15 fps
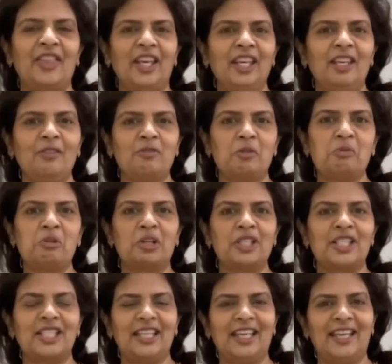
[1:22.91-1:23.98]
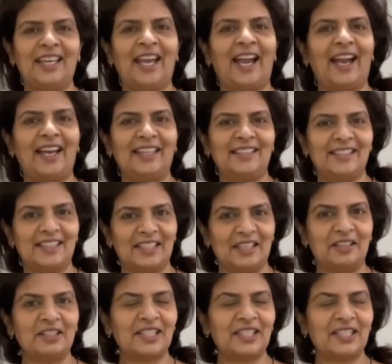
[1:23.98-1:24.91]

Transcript: Thank you for watching and